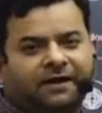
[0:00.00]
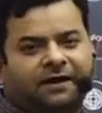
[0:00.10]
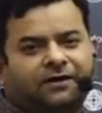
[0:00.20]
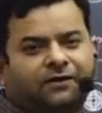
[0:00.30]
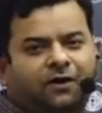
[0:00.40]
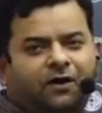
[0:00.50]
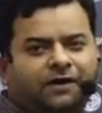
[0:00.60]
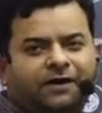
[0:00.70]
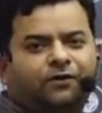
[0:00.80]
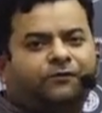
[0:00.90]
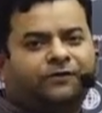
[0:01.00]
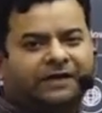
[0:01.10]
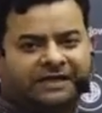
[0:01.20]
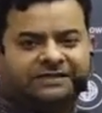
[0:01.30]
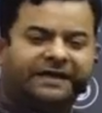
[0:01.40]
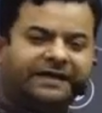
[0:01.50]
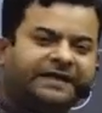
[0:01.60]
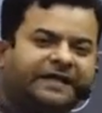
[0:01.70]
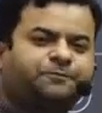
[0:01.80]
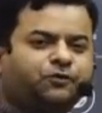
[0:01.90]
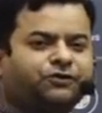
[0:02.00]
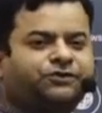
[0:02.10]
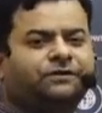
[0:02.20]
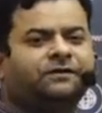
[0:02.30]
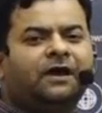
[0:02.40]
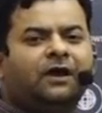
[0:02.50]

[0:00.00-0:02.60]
on and off, at least India's position,